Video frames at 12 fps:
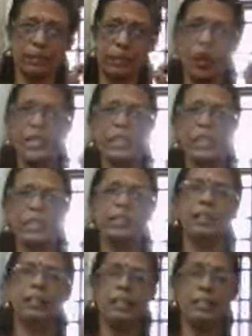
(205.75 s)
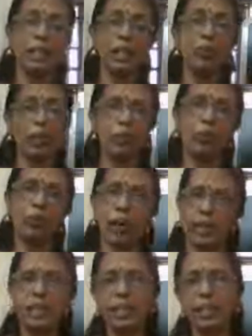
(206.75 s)
white, silvery
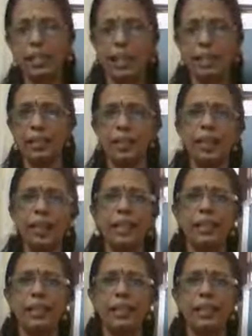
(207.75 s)
white in color.